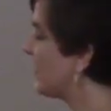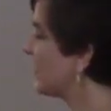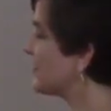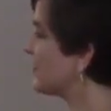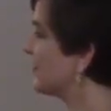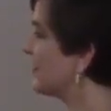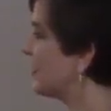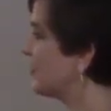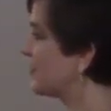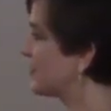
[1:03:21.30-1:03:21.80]

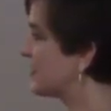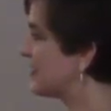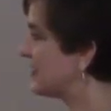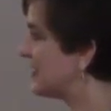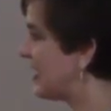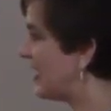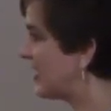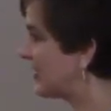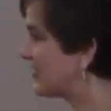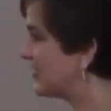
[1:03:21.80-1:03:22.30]
vessel that was
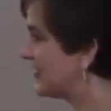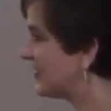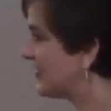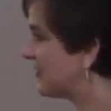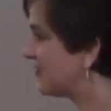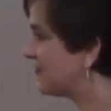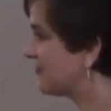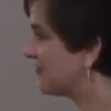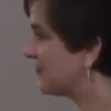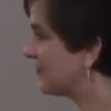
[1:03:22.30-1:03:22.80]
intact
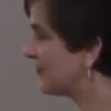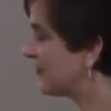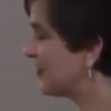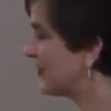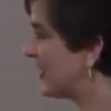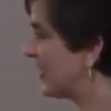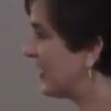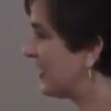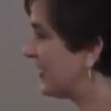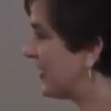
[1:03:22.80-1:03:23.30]
enough for
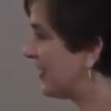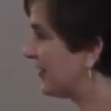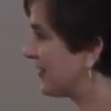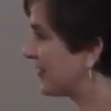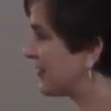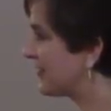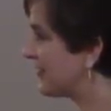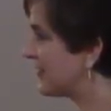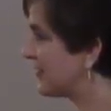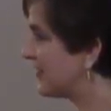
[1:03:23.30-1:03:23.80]
my
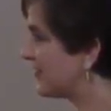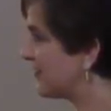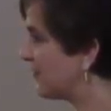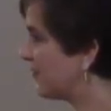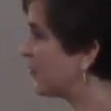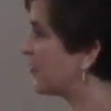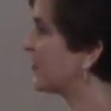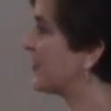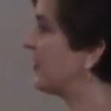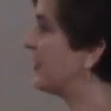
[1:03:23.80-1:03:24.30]
analysis at the
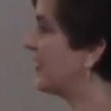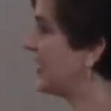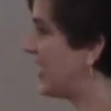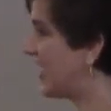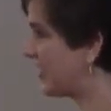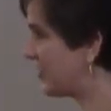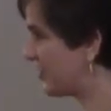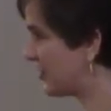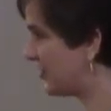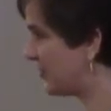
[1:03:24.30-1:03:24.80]

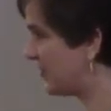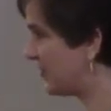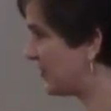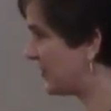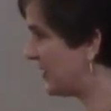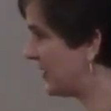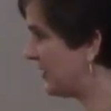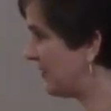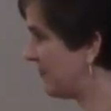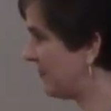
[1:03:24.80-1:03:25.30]
Vorderasiatisches
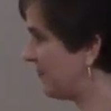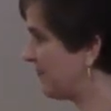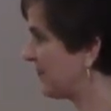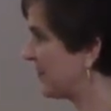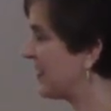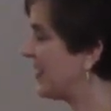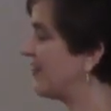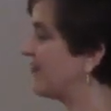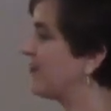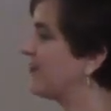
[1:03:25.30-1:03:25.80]
Museum,
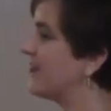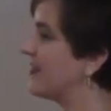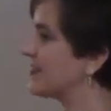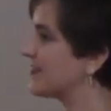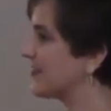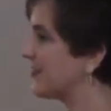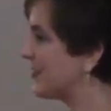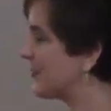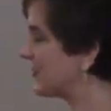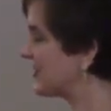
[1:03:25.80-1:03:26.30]
every
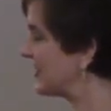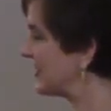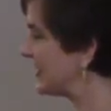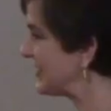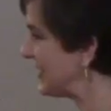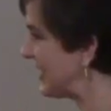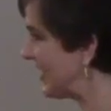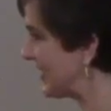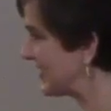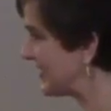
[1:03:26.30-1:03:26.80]
vessel that was
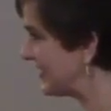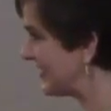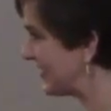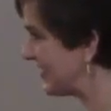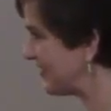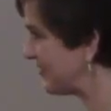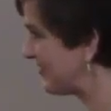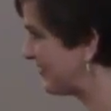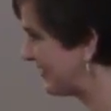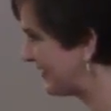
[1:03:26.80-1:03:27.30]
intact
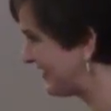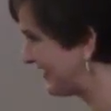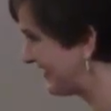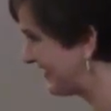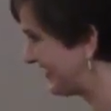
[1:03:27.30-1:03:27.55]
enough